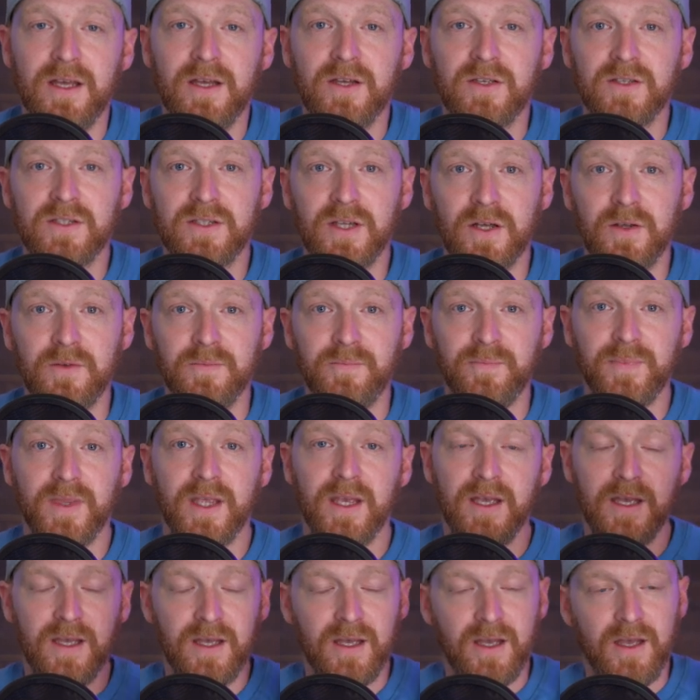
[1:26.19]
So
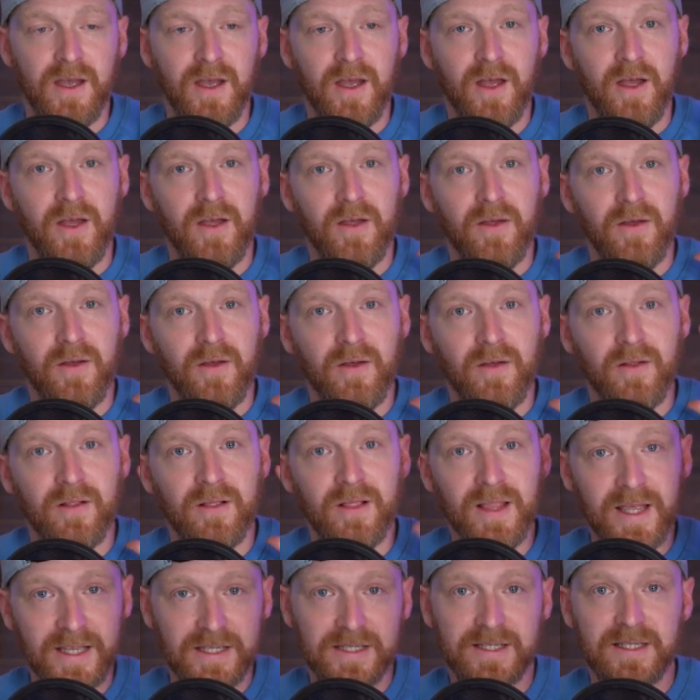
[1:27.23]

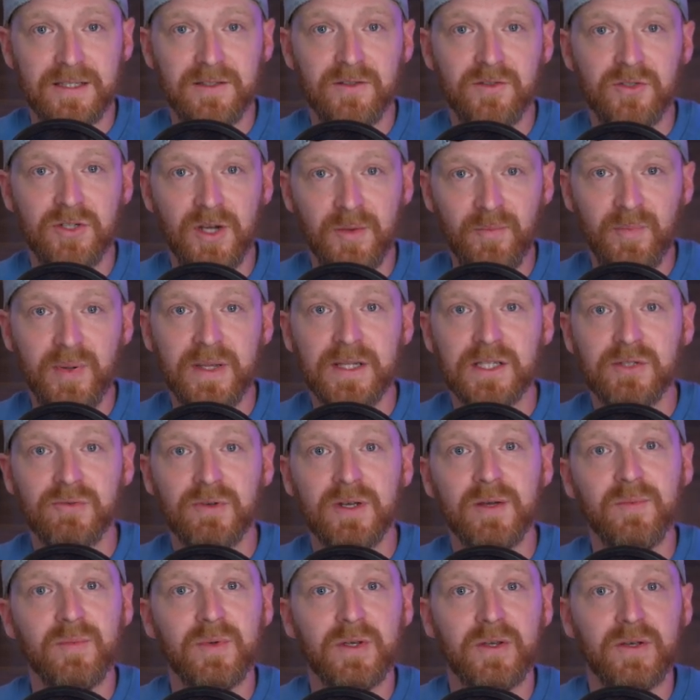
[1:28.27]
let's jump into
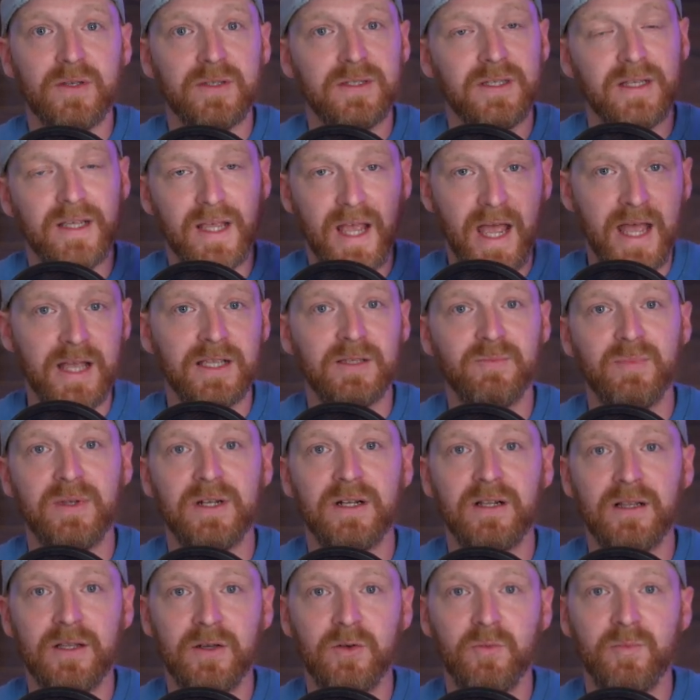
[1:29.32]
it, because it has been
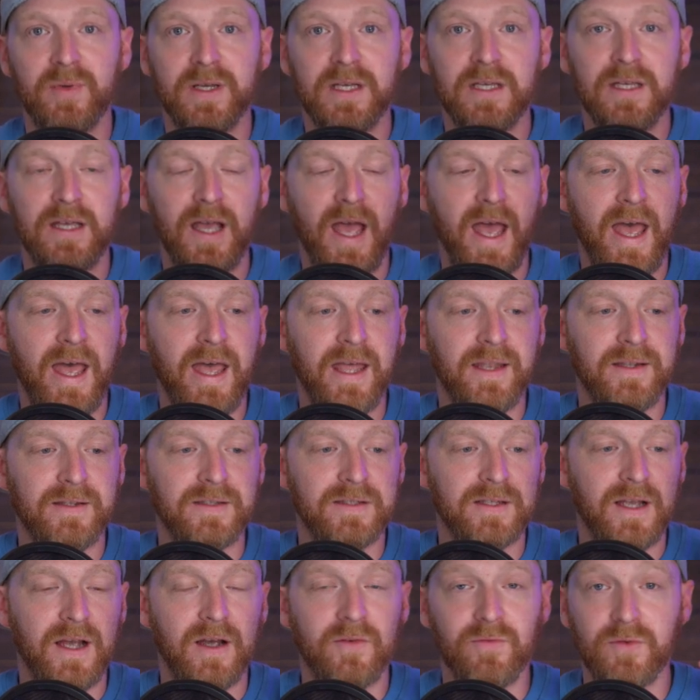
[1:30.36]
a little beat
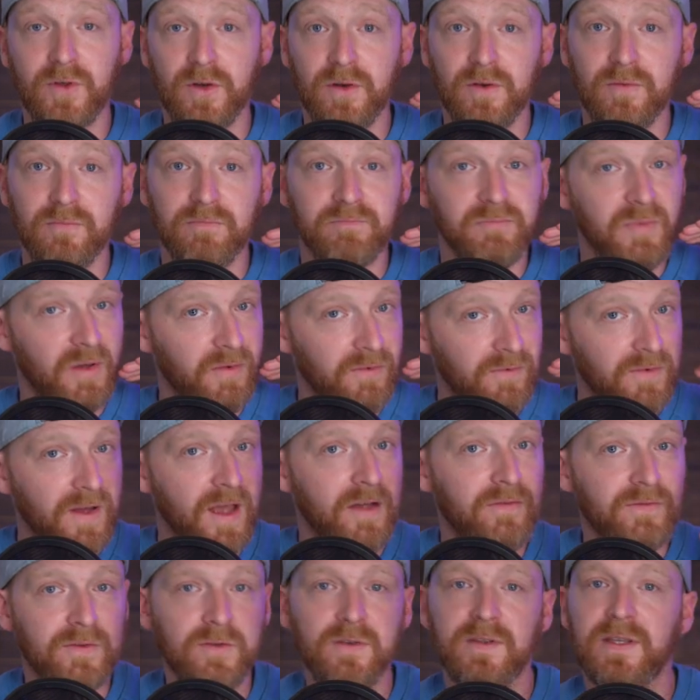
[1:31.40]
and I've got a
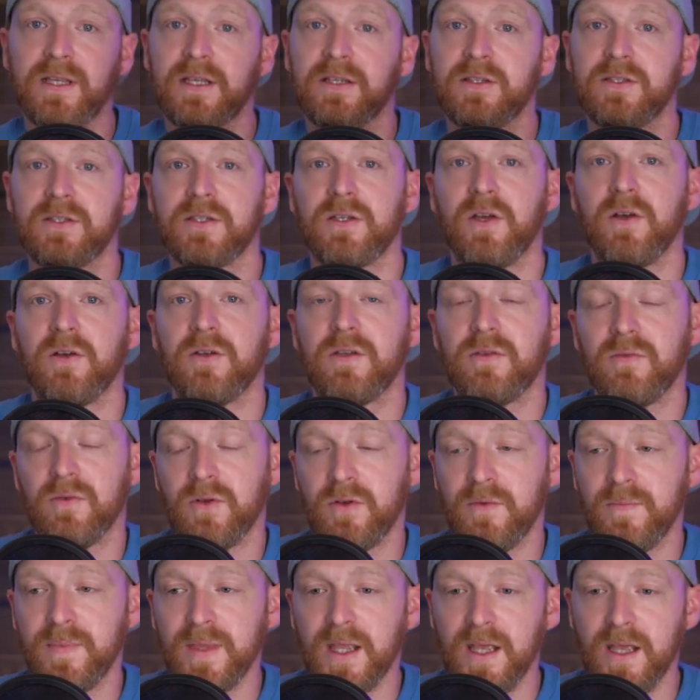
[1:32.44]
fair few things to go through.